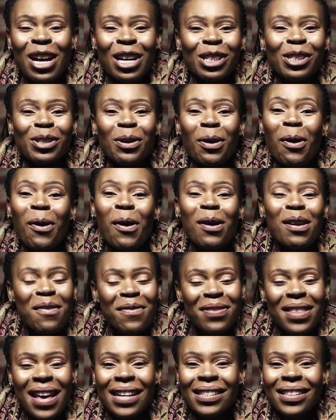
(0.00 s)
So all
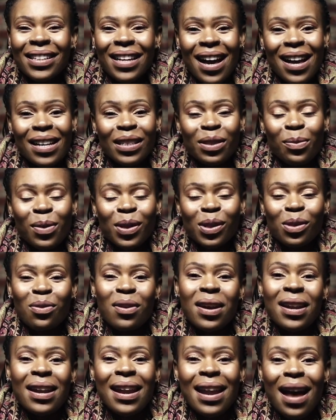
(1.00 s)
of that, guys, was to
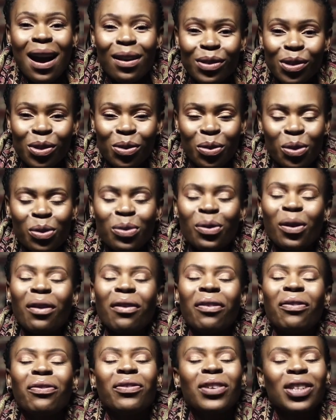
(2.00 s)
announce to you
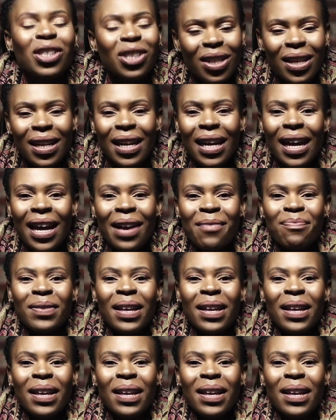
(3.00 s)
officially